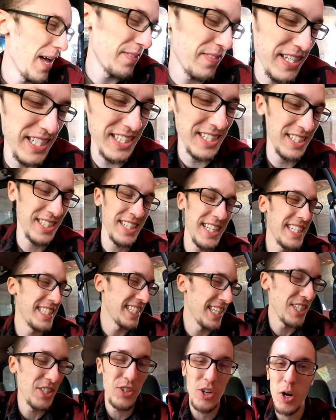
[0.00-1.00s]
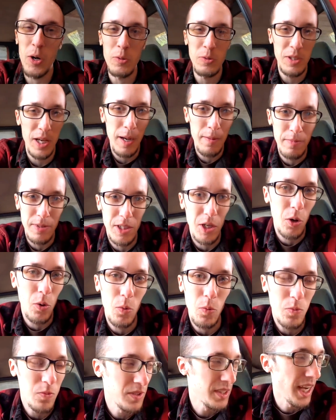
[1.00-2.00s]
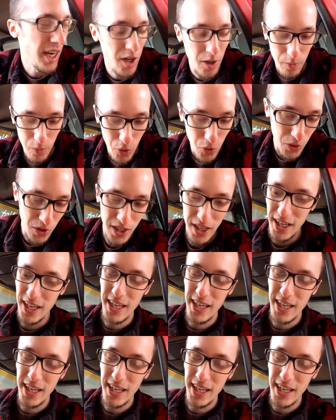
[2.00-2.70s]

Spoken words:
these intros, I'm so terrible